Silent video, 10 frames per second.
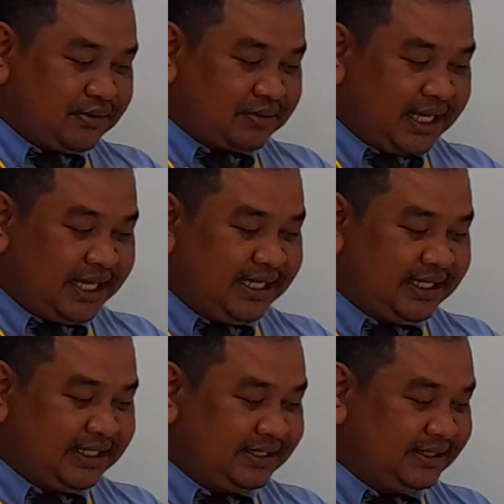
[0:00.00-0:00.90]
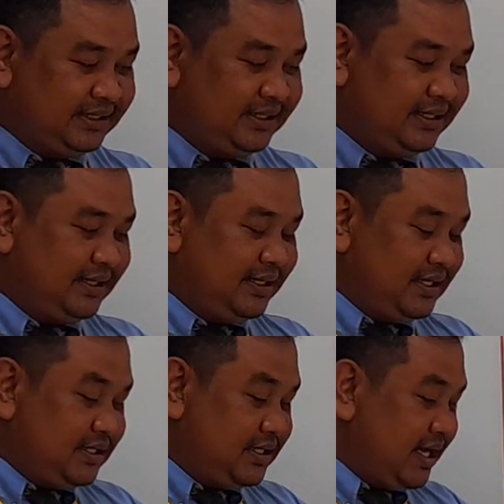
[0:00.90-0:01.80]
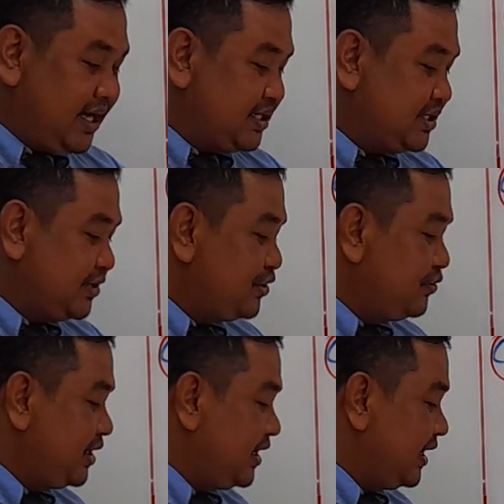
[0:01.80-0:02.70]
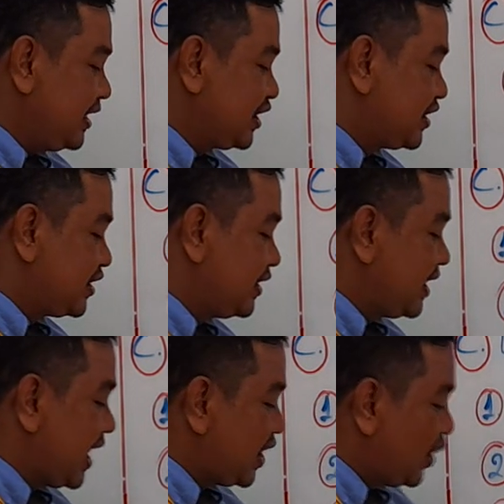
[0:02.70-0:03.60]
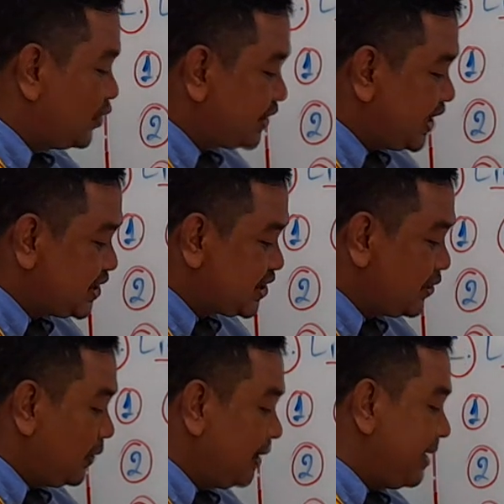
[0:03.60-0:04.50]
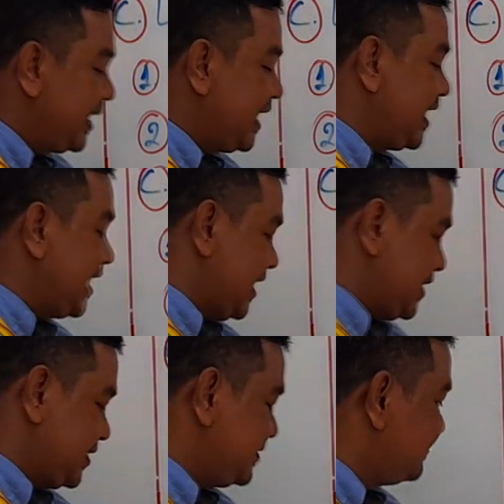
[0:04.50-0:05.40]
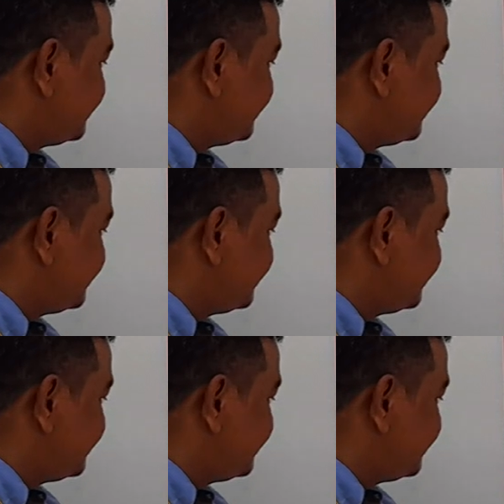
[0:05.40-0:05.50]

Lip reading: right? Yes, so you hear orange or bananas.